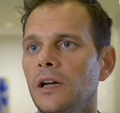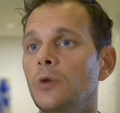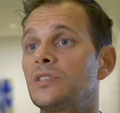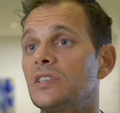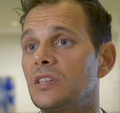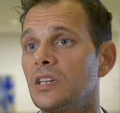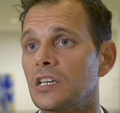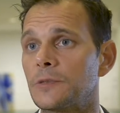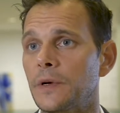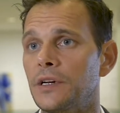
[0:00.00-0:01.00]
OTT
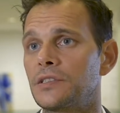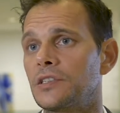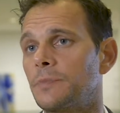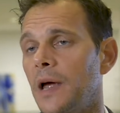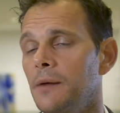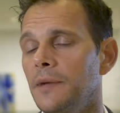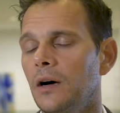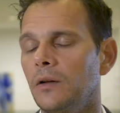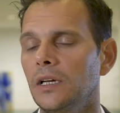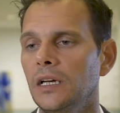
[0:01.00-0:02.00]
experience is
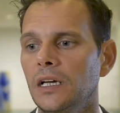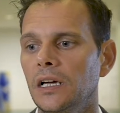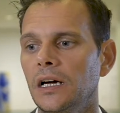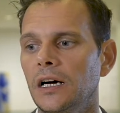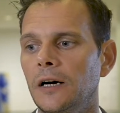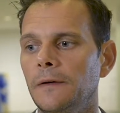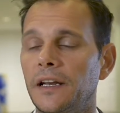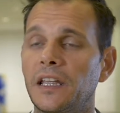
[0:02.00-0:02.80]
paramount. And